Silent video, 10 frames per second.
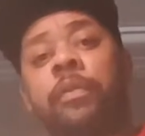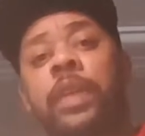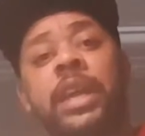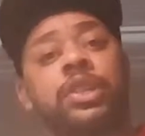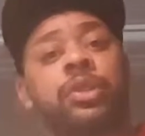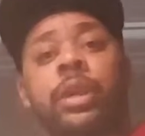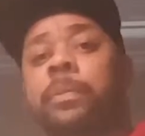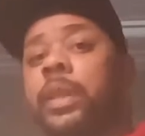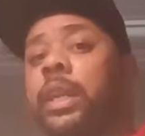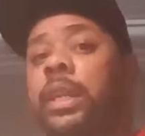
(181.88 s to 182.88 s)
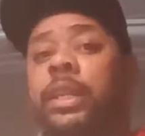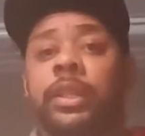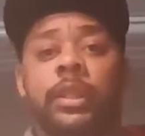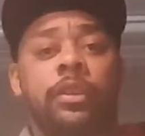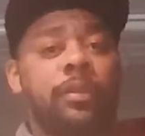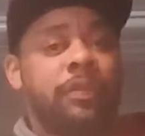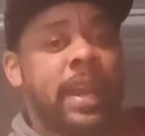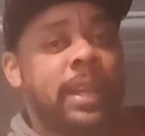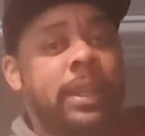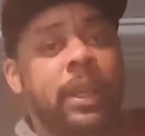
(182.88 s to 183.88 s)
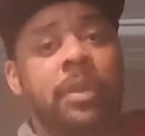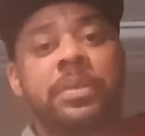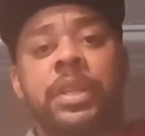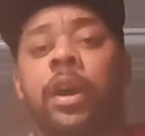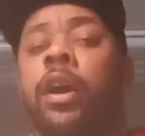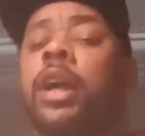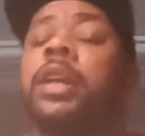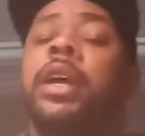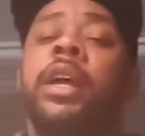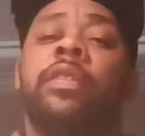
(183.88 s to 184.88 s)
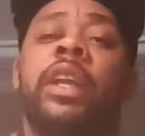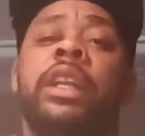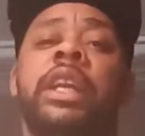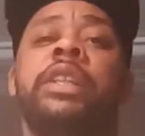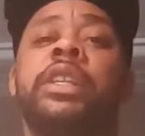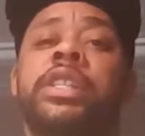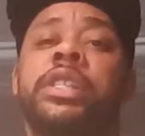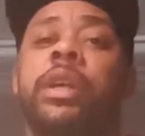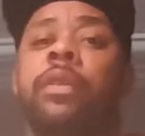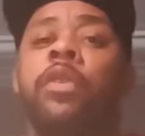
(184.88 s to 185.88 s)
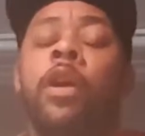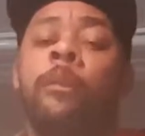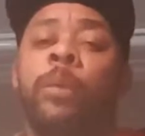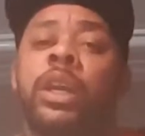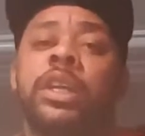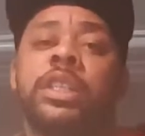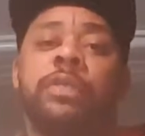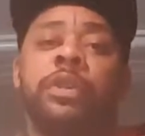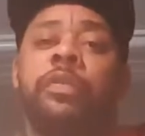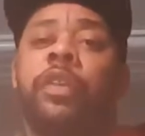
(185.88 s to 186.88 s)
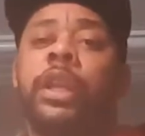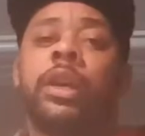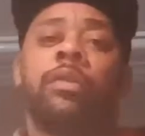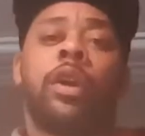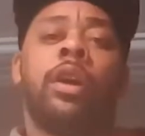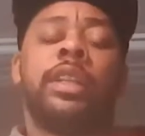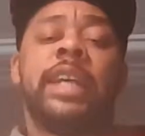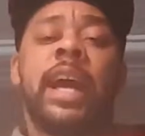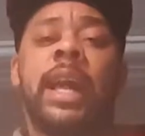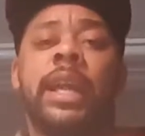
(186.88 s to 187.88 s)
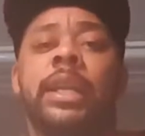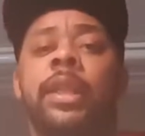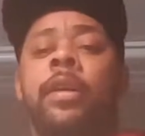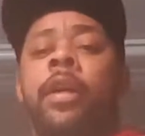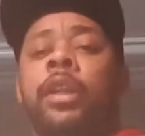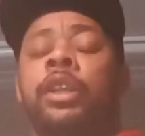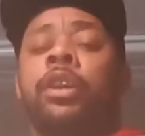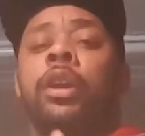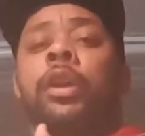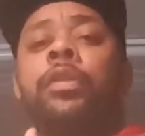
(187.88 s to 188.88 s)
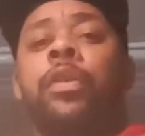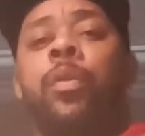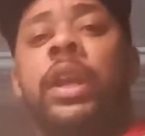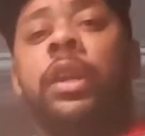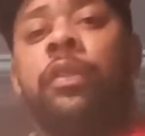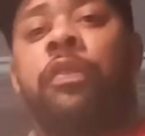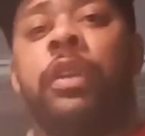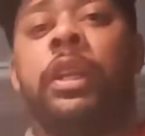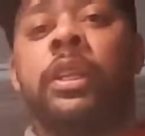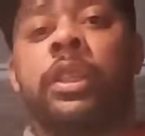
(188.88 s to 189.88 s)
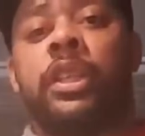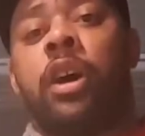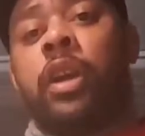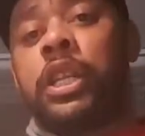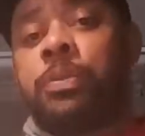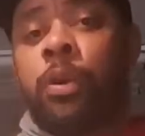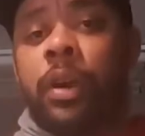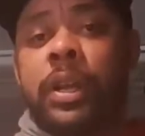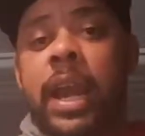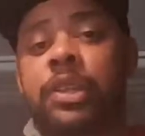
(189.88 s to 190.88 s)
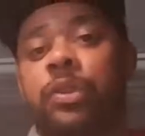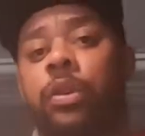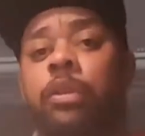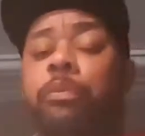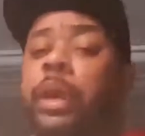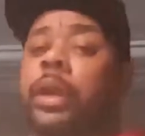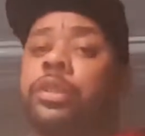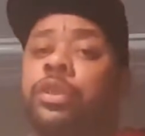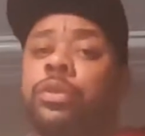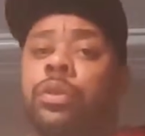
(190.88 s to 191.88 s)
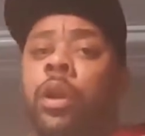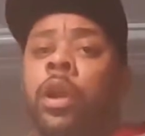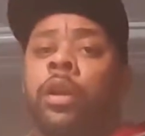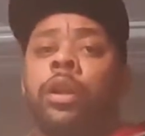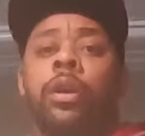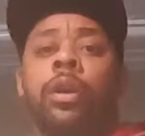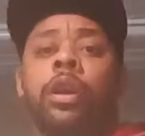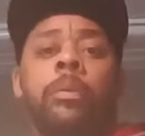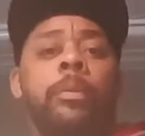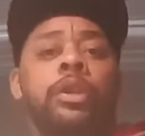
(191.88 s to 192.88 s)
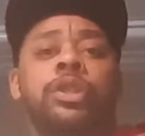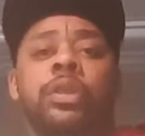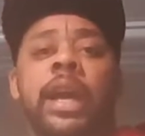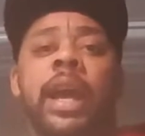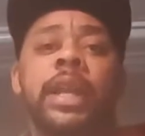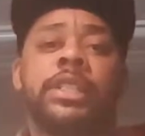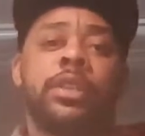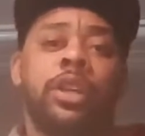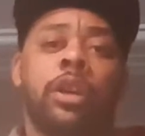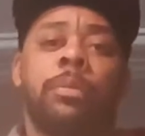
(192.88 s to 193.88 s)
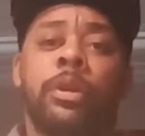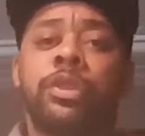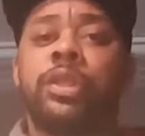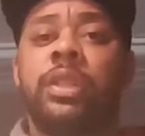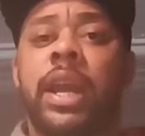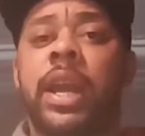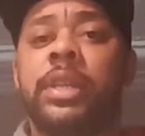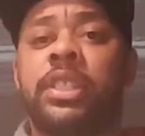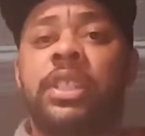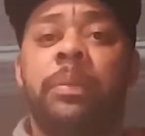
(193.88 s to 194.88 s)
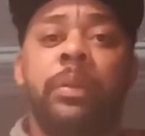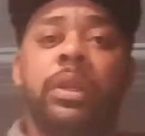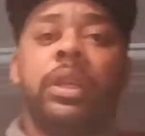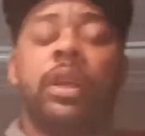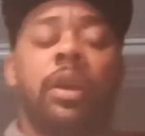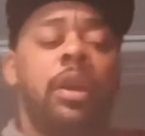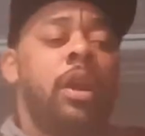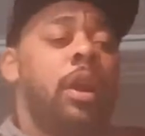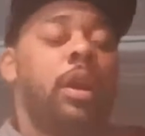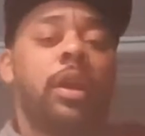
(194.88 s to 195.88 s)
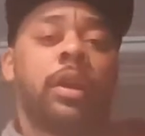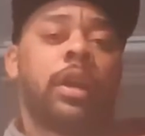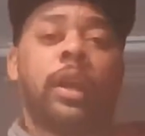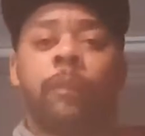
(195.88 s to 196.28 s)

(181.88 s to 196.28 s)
fat strip. They need the little fat that comes in heart. They need this stuff, because if you're feeding a raw diet, the way you're feeding the dog is more natural compared to your commercial diets. Your commercial diets typically are